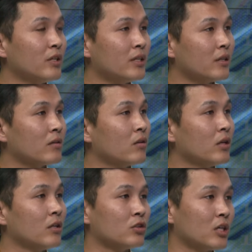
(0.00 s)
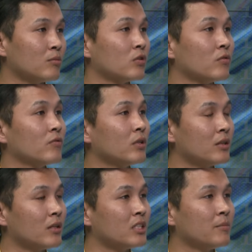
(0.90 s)
we did in terms of
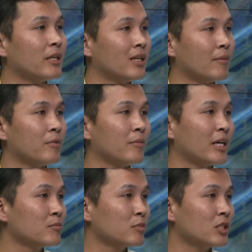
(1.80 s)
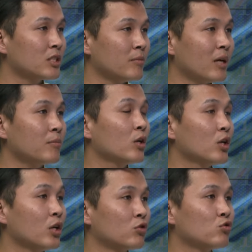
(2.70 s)
the Tibetan Library Management System app
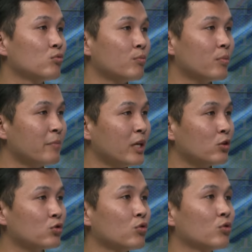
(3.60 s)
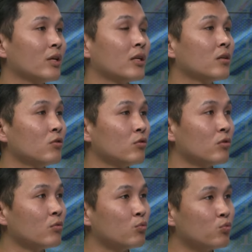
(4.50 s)
is to make sure that, you
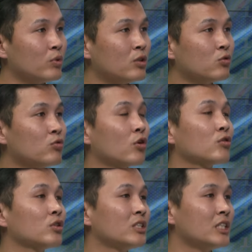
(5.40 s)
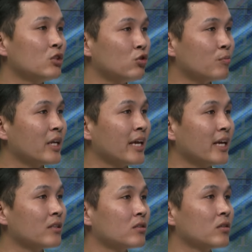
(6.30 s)
know, we do not
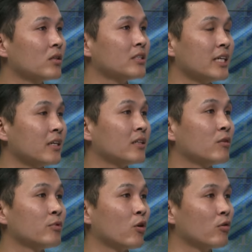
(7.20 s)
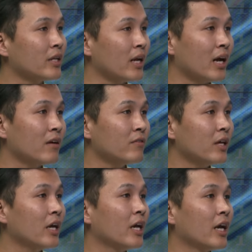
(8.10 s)
deduplicate the data that we already have,
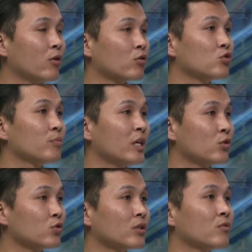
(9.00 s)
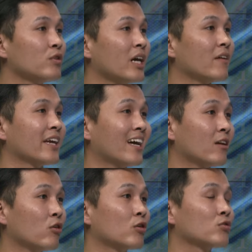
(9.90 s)
and also make sure that we have
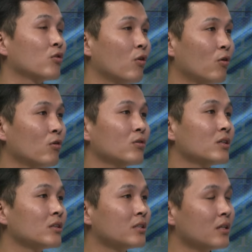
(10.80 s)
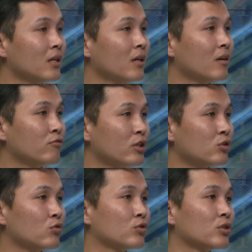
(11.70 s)
cataloged all the
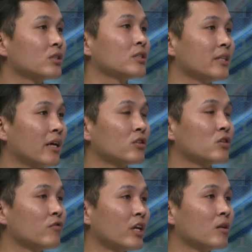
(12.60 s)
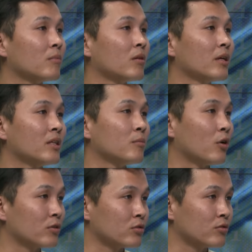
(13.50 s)
resources that is available in the
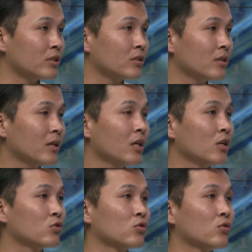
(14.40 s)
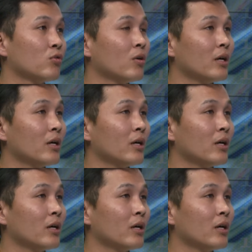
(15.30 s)
monasteries. So